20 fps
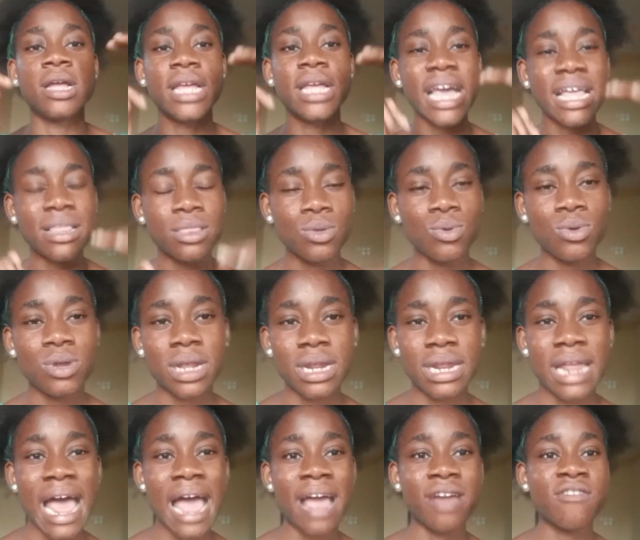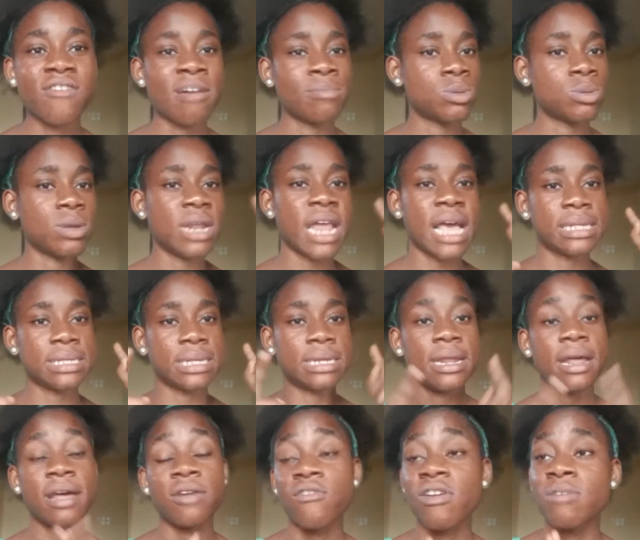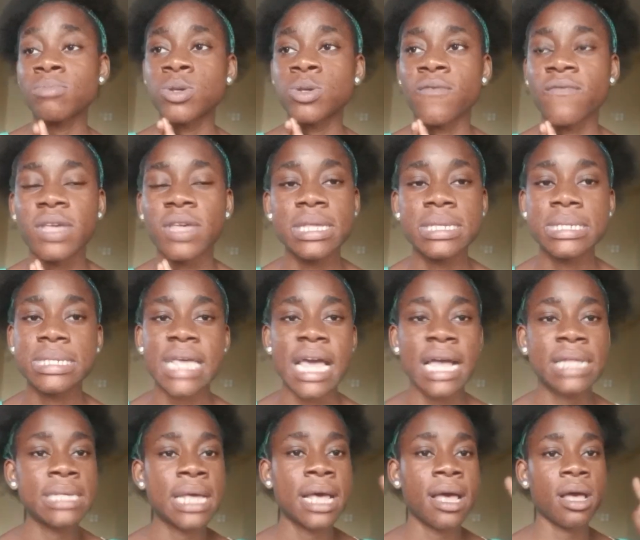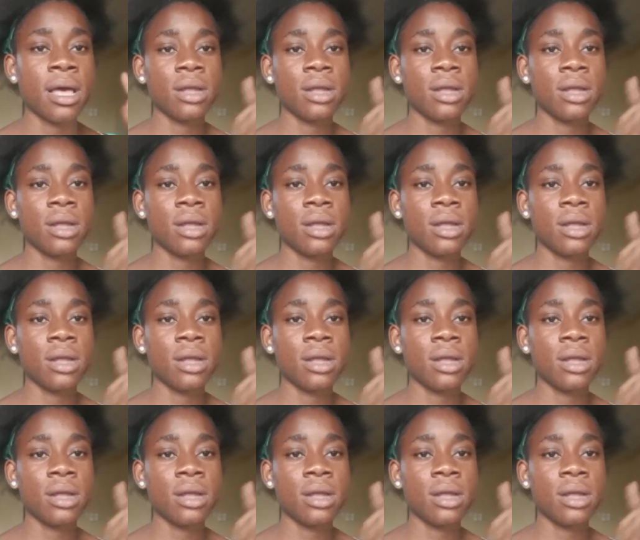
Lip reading: get through the diagrams, whether it's the diagrams of insects,